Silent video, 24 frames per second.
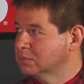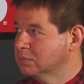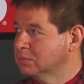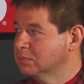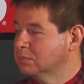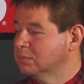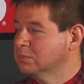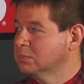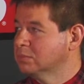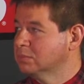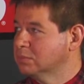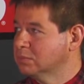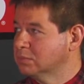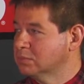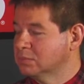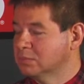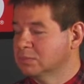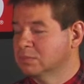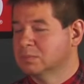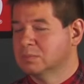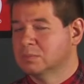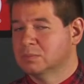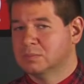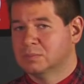
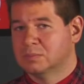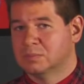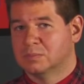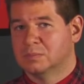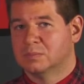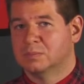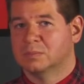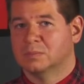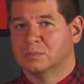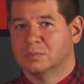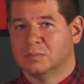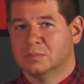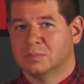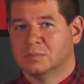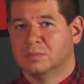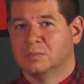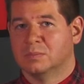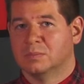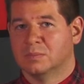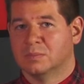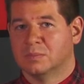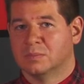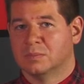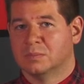
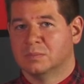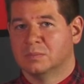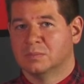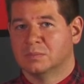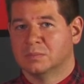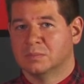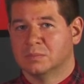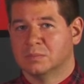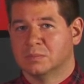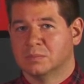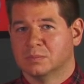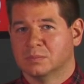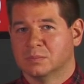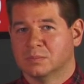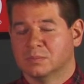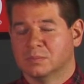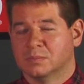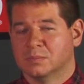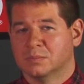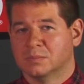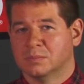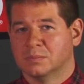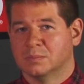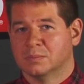
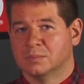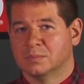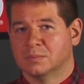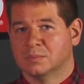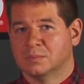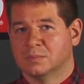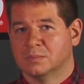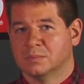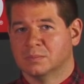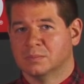(not speaking)